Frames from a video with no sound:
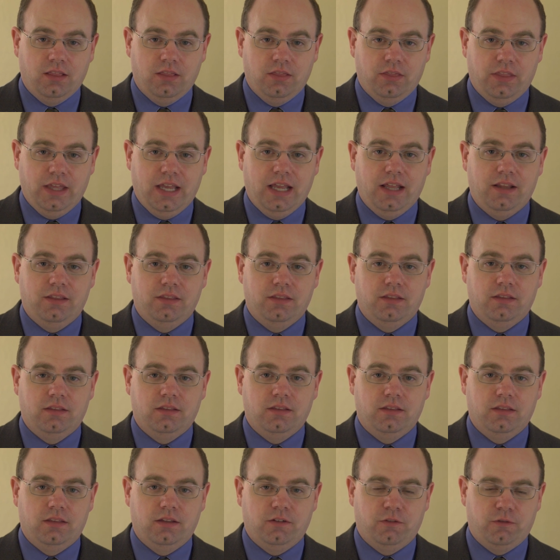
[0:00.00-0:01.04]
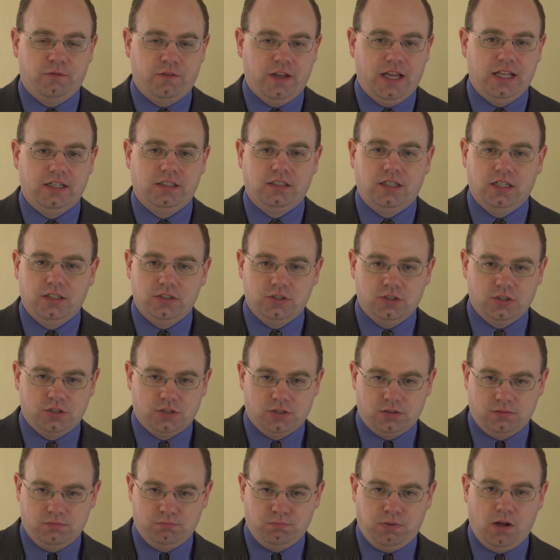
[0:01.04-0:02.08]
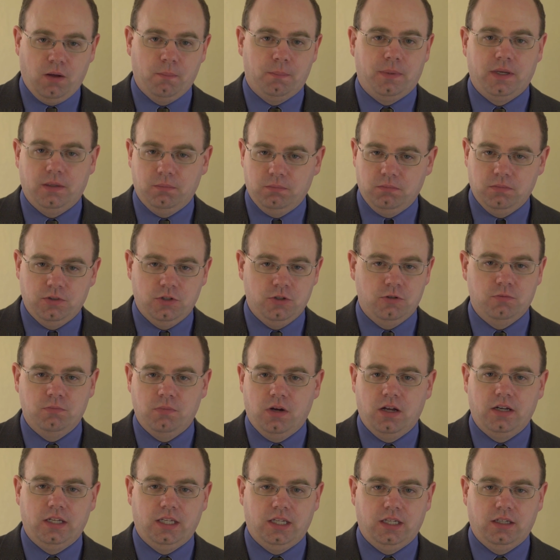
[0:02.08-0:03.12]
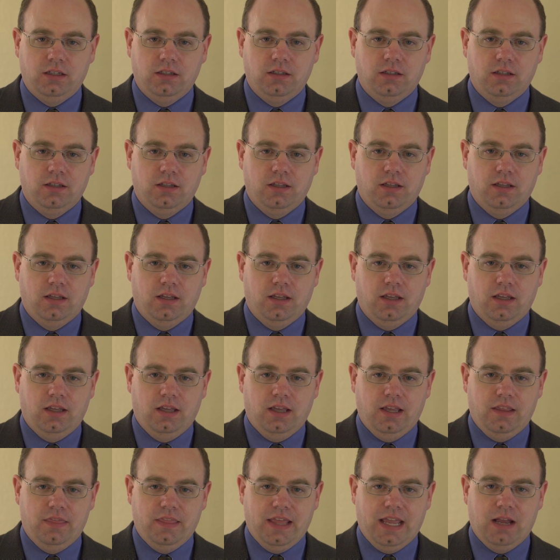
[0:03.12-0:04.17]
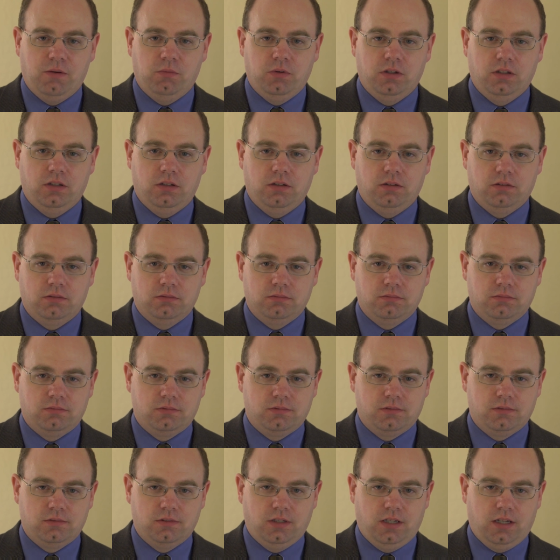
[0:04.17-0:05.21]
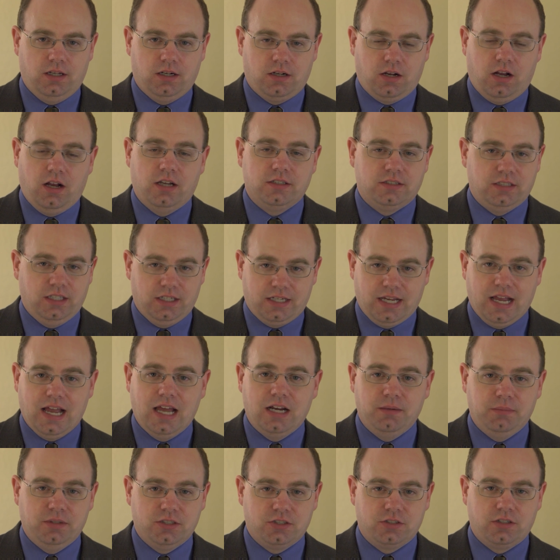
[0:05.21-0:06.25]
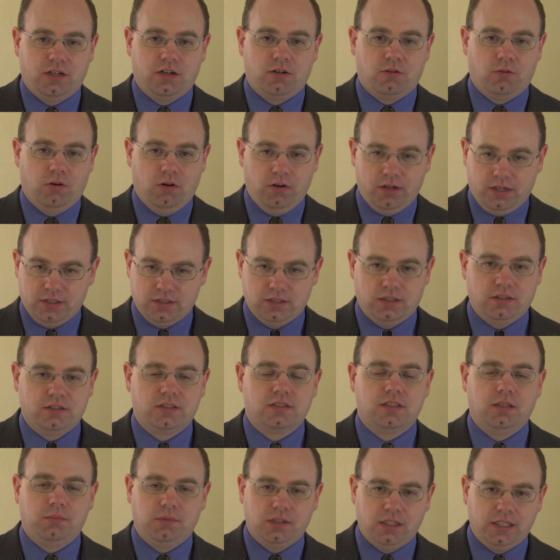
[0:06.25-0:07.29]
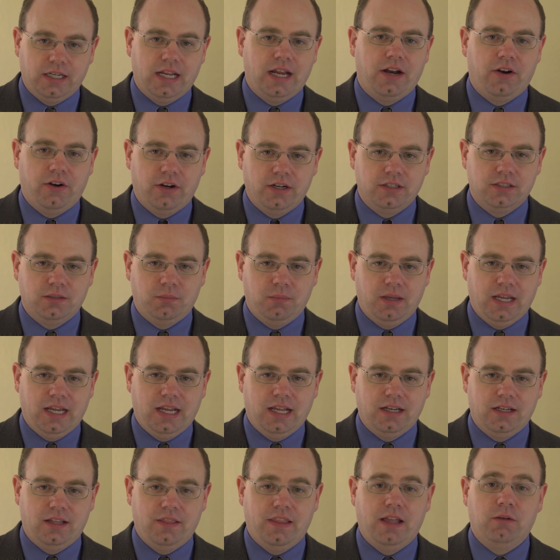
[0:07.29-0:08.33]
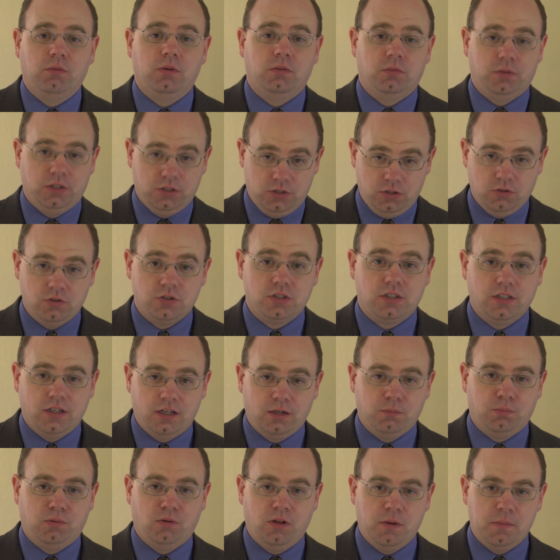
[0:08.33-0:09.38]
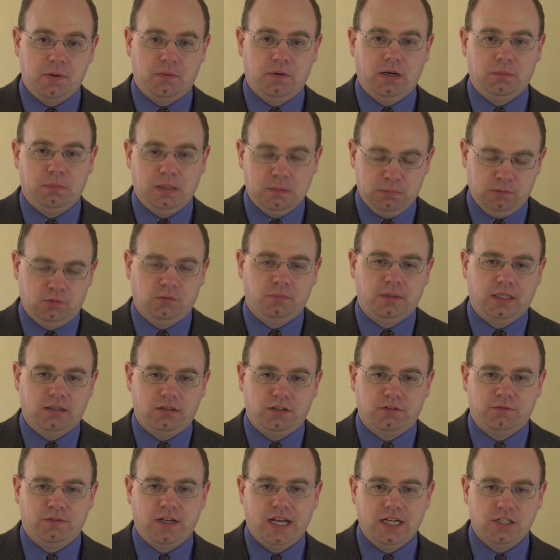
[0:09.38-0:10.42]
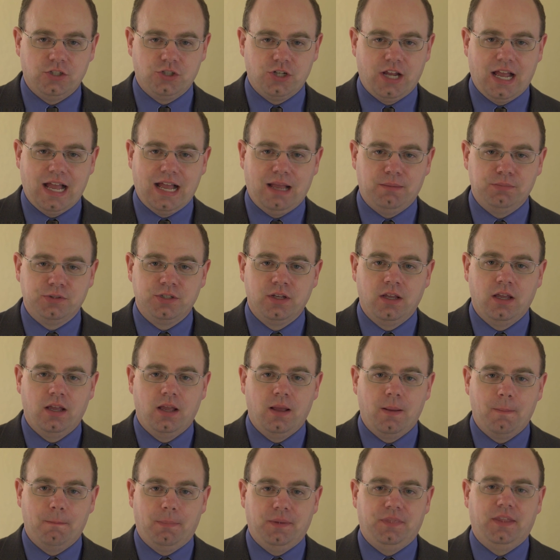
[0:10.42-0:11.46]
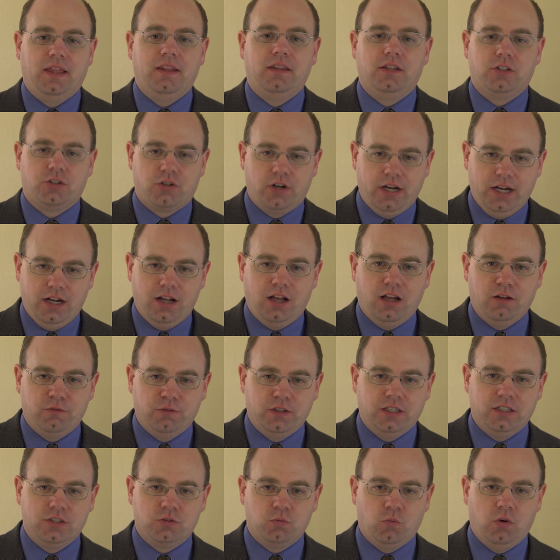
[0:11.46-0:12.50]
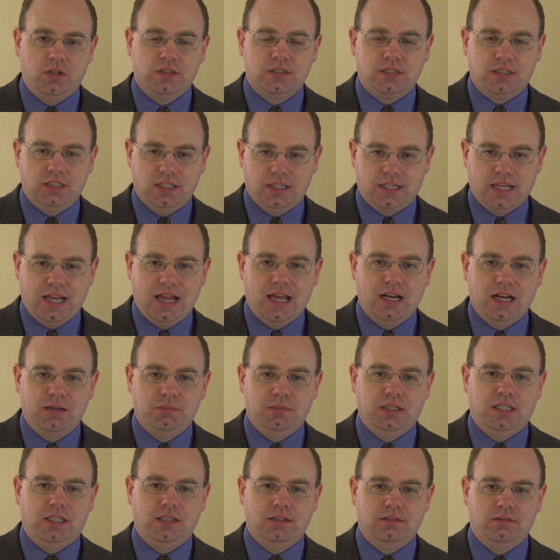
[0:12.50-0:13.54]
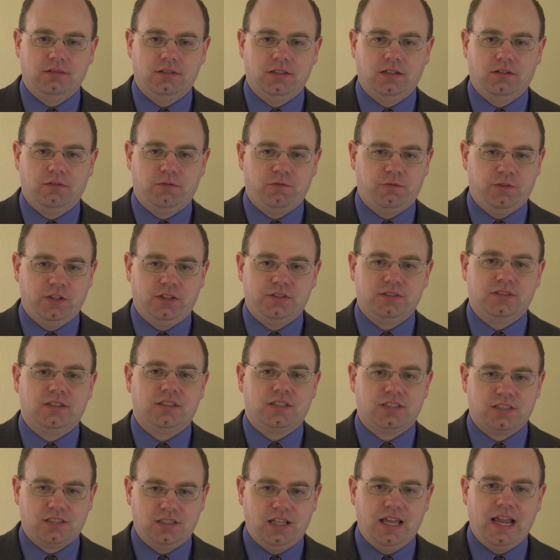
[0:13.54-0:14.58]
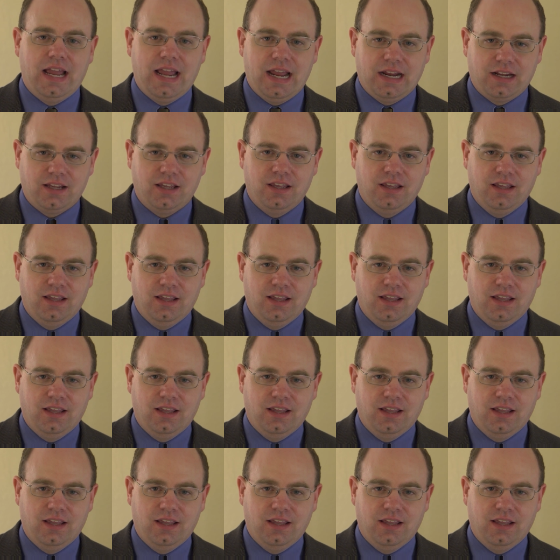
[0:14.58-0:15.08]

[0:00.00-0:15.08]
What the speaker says: then the Fed can just pump in new money, and that will cause the economy to start growing because it'll stimulate aggregate demand, and that will reduce the unemployment rate. People will be able to find jobs. But then the trade-off is once the economy, fills the slack,